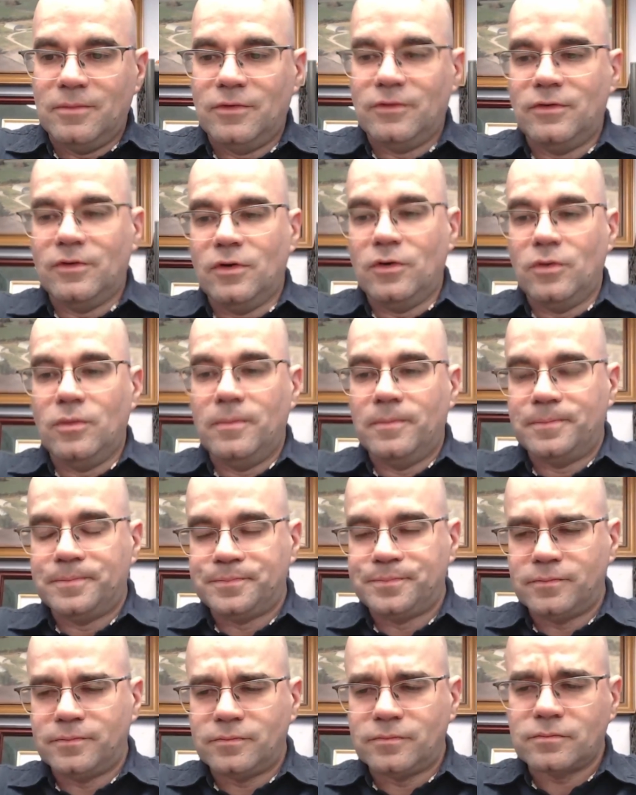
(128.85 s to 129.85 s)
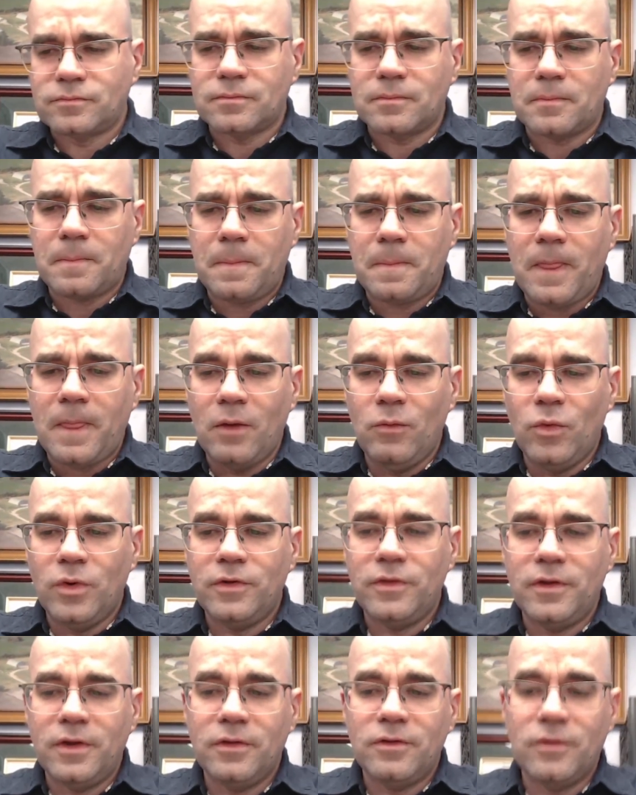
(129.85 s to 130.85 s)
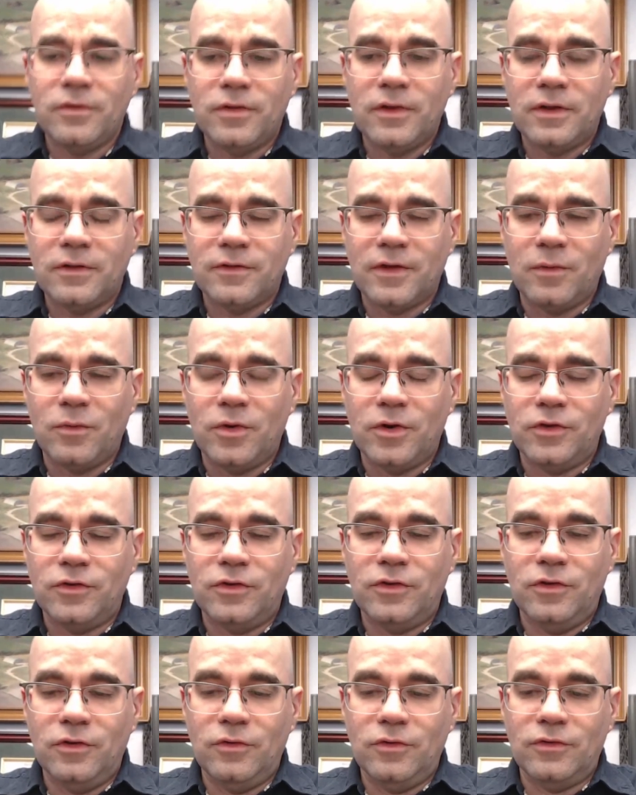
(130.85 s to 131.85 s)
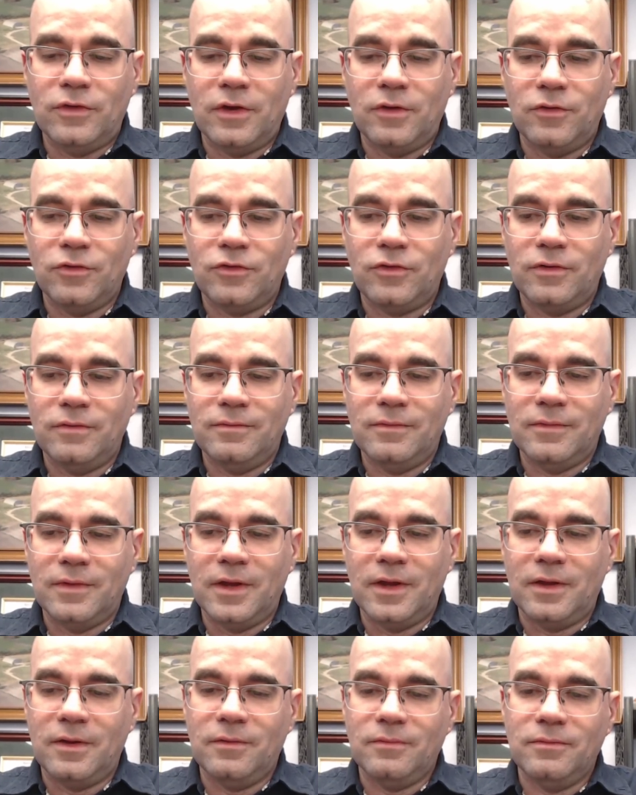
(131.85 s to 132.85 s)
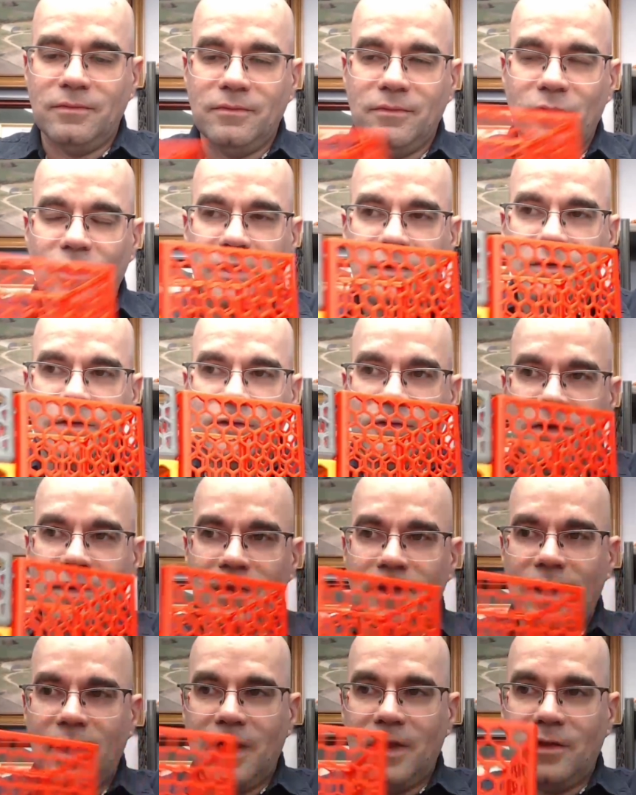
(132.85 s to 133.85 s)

So one of the other things I wanted to do is I was wanting to see, can